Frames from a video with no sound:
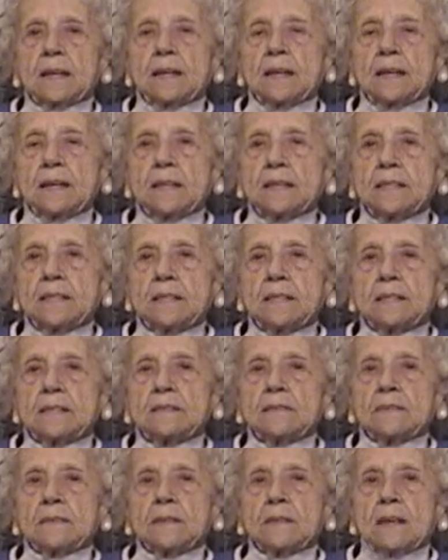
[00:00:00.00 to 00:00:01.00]
And
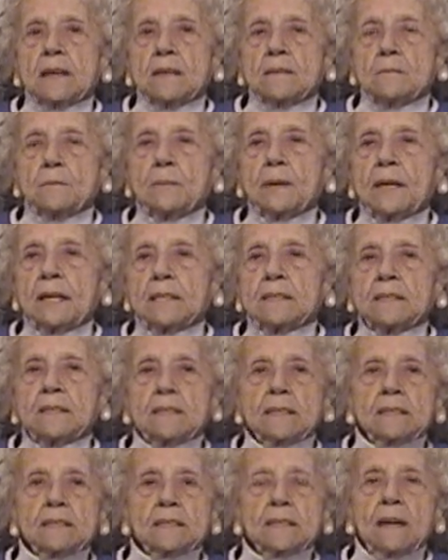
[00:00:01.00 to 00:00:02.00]
but
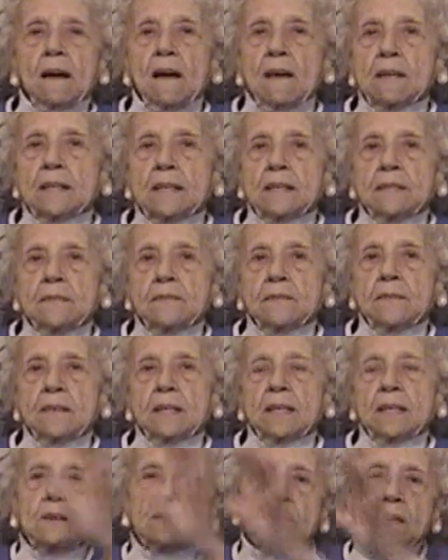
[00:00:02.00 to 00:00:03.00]
golly,
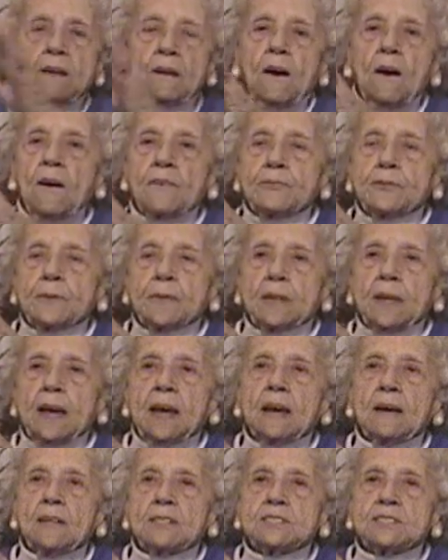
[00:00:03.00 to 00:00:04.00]
off in the
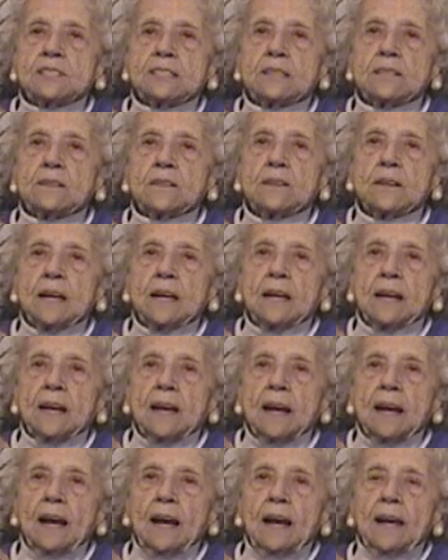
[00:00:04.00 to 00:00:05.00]
house there,
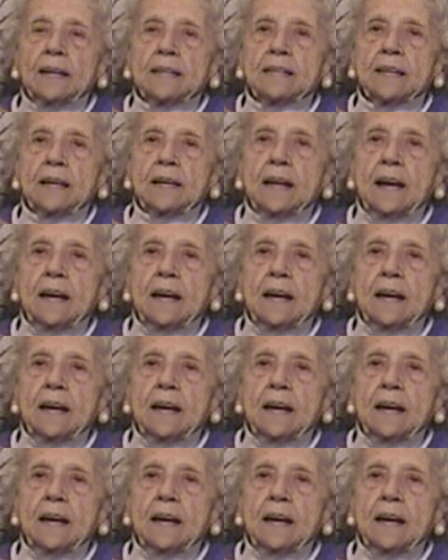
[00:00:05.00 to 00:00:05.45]
and